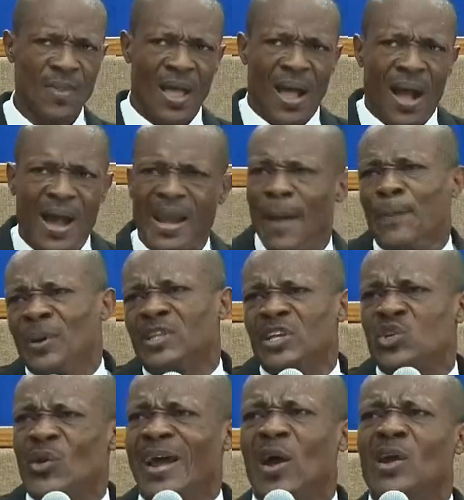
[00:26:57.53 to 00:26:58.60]
And I put it to
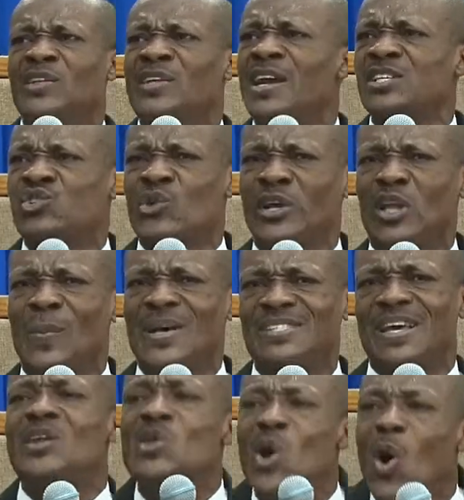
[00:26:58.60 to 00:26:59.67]
you, they're going to tell us straight up and say,
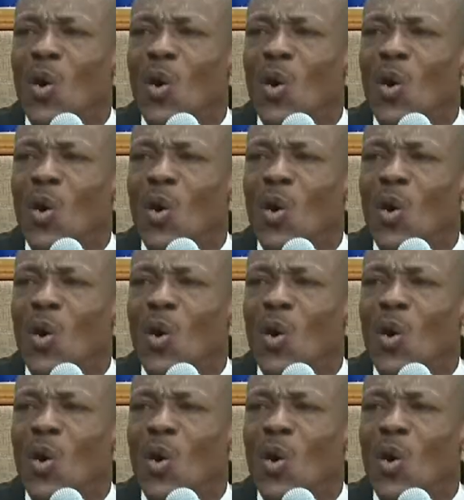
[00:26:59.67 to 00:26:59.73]
no